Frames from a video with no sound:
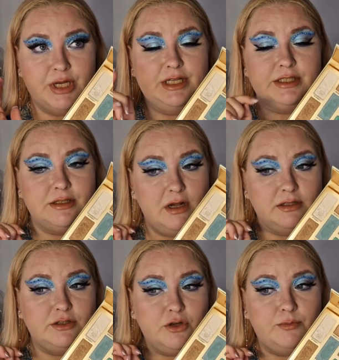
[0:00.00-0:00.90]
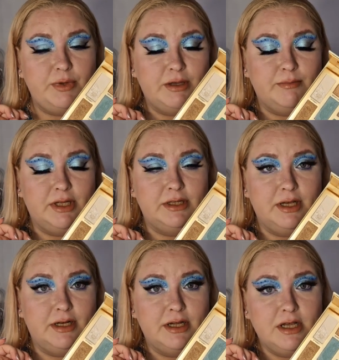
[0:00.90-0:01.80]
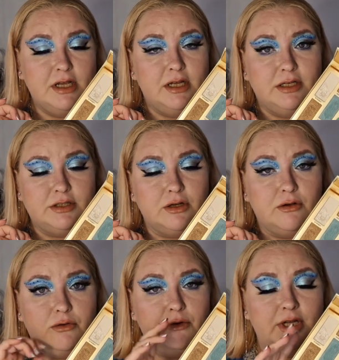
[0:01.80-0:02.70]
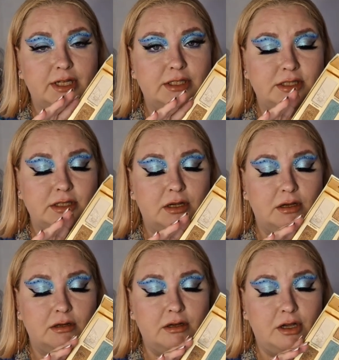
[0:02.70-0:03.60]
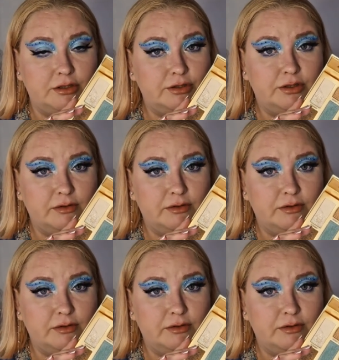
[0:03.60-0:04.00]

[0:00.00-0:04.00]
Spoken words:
it's not so pigmented, so it's not